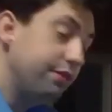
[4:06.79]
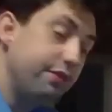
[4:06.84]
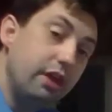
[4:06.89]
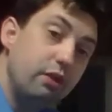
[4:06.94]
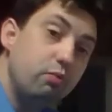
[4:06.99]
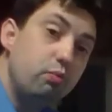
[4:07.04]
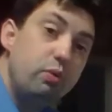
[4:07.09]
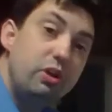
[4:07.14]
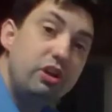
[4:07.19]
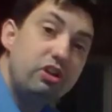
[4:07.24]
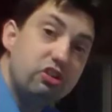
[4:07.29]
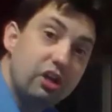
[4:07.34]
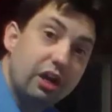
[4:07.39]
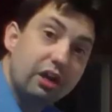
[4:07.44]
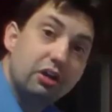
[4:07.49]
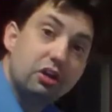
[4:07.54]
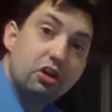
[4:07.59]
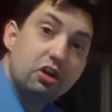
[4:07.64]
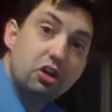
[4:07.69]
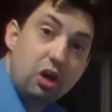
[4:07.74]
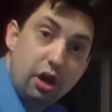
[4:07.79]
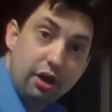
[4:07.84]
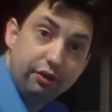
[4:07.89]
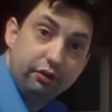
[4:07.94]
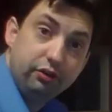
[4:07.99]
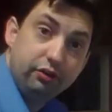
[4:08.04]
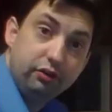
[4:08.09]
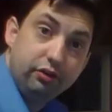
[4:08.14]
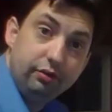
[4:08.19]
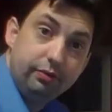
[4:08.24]
Then we check
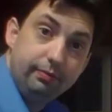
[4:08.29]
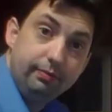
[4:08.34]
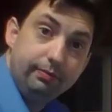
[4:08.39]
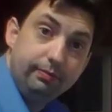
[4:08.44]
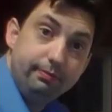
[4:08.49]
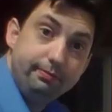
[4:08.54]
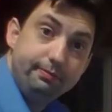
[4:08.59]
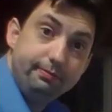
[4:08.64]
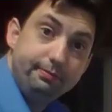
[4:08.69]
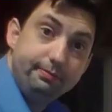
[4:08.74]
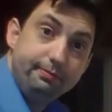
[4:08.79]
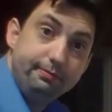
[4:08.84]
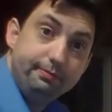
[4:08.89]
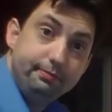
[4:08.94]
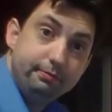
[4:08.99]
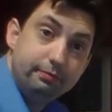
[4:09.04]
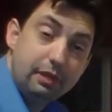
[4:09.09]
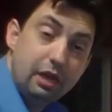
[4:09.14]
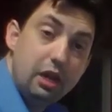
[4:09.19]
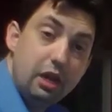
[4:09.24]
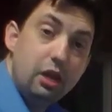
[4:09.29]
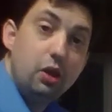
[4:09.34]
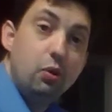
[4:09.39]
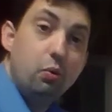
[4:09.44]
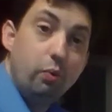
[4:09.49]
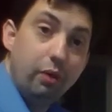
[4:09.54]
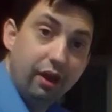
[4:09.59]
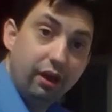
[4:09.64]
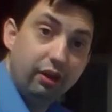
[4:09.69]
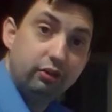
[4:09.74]
cost.
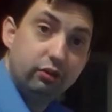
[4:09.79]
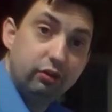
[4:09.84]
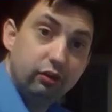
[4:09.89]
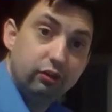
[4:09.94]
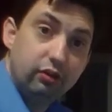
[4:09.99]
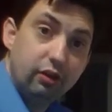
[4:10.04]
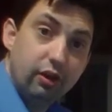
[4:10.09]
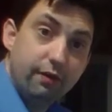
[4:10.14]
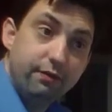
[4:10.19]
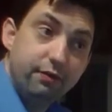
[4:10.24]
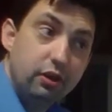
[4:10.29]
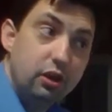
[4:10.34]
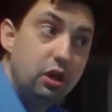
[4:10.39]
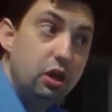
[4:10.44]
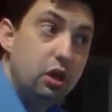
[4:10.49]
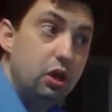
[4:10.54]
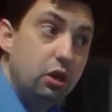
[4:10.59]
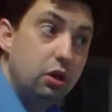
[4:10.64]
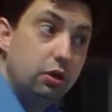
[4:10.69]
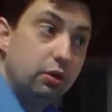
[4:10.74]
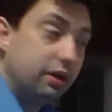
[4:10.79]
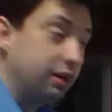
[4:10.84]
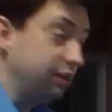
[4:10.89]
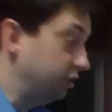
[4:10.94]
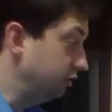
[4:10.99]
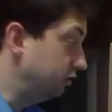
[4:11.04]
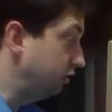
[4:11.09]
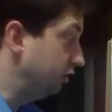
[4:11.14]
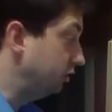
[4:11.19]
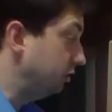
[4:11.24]
We ask ourselves, okay,
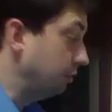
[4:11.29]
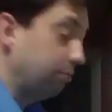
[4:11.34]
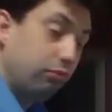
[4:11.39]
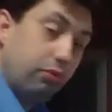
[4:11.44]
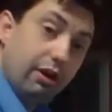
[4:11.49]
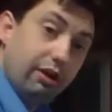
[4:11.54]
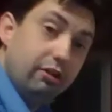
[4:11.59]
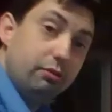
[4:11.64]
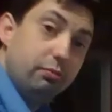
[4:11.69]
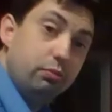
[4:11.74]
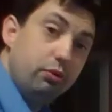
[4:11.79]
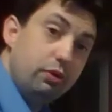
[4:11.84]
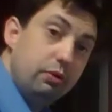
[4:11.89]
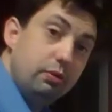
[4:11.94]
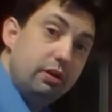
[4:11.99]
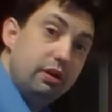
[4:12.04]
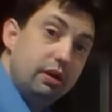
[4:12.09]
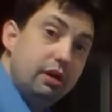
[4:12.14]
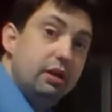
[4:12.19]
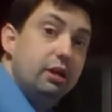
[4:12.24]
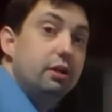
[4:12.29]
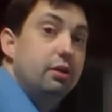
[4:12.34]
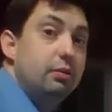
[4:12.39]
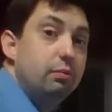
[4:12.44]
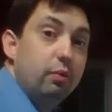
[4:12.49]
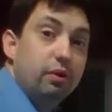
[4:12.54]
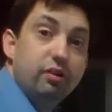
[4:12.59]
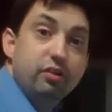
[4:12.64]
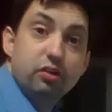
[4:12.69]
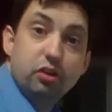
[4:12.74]
this is the price per unit.
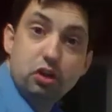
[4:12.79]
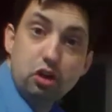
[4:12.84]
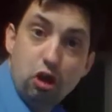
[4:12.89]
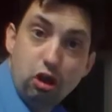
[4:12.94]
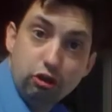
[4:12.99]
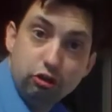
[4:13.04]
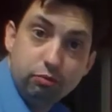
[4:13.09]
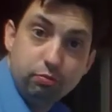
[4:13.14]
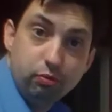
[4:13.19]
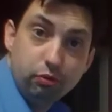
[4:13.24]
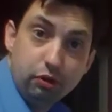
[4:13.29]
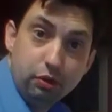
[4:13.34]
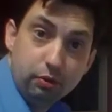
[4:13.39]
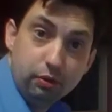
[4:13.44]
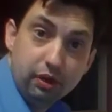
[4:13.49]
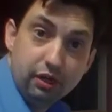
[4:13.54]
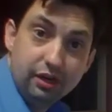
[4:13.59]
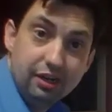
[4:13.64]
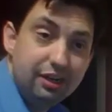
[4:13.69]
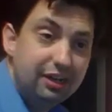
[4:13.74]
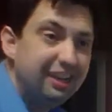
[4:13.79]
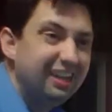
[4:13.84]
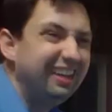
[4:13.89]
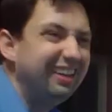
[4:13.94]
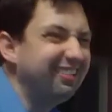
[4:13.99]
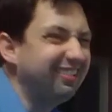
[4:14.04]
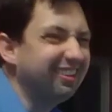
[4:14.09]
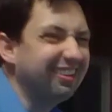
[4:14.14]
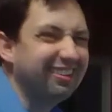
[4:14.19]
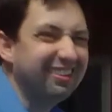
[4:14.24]
What is the cost per unit?
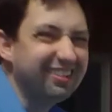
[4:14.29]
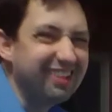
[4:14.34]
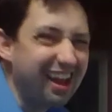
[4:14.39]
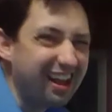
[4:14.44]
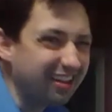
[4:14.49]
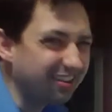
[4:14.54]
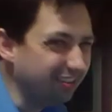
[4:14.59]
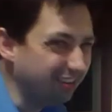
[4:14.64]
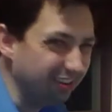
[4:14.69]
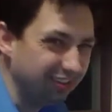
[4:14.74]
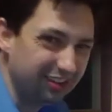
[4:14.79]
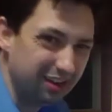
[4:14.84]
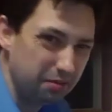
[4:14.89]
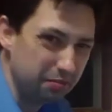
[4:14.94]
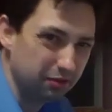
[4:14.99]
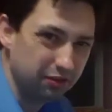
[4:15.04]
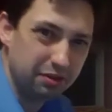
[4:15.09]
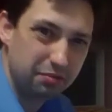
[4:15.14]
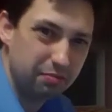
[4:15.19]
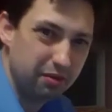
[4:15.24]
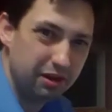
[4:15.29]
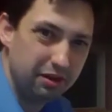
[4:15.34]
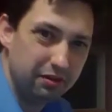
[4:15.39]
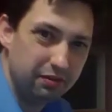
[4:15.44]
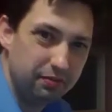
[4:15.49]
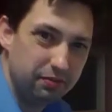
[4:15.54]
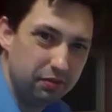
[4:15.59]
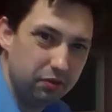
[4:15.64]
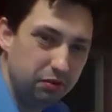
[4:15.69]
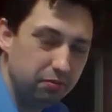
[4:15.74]
It's exactly the same as
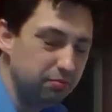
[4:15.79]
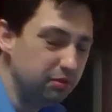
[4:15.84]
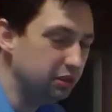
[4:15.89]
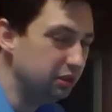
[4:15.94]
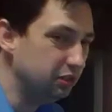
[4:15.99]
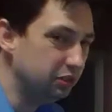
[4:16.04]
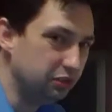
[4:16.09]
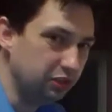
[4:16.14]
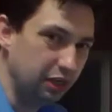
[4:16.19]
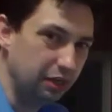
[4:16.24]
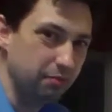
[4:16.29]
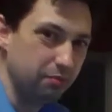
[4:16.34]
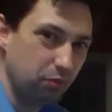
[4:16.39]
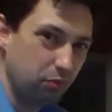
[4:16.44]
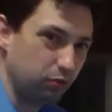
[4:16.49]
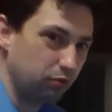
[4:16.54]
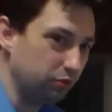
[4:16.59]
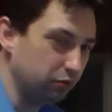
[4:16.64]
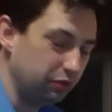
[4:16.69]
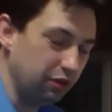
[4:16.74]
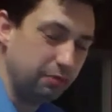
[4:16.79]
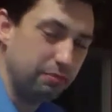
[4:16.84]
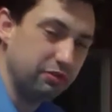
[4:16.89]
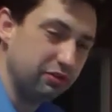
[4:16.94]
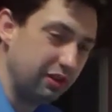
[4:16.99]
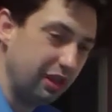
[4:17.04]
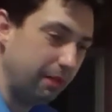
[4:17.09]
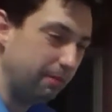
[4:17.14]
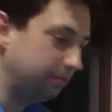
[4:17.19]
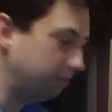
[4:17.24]
competitive firm, same order, same
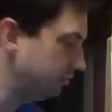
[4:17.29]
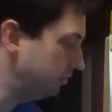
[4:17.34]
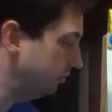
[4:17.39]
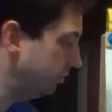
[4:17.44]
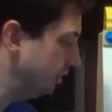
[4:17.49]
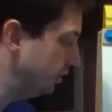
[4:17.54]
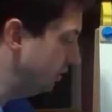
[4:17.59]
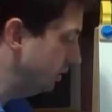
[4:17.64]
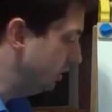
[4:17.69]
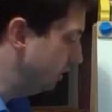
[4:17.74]
steps.